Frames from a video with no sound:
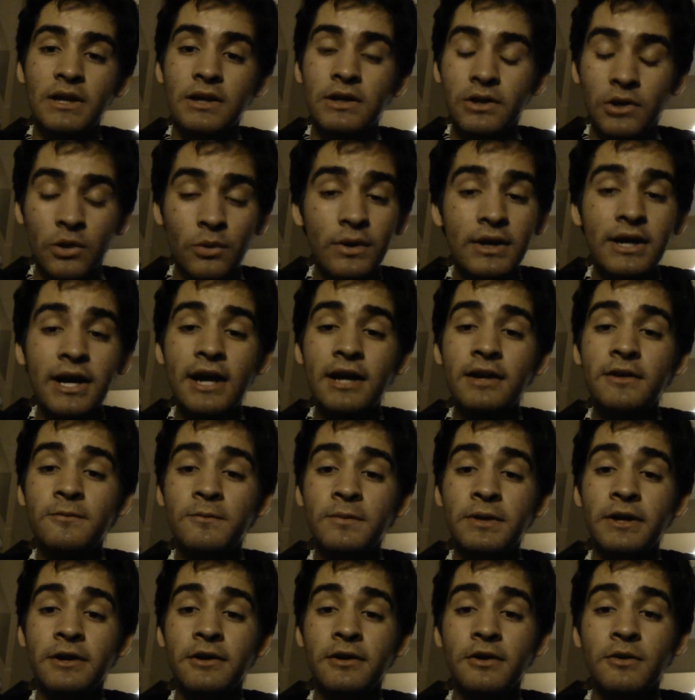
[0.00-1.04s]
Know what kind of
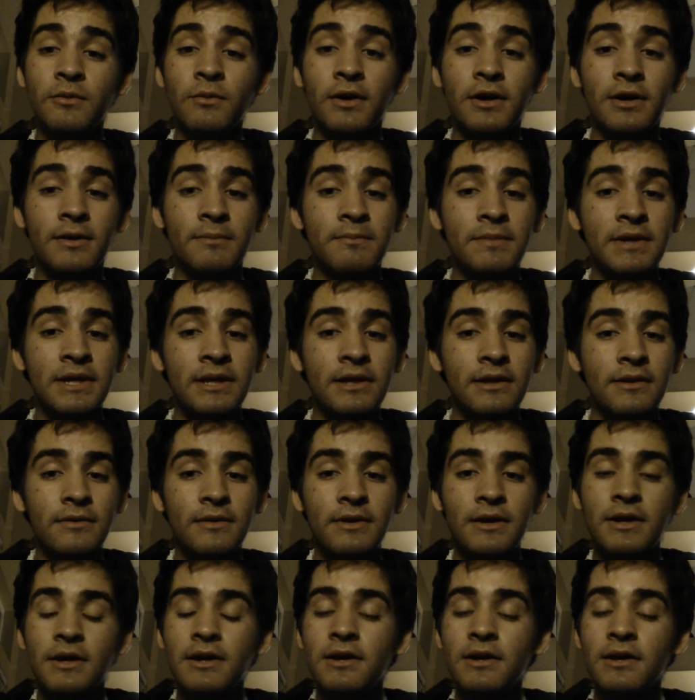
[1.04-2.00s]
player you want to be.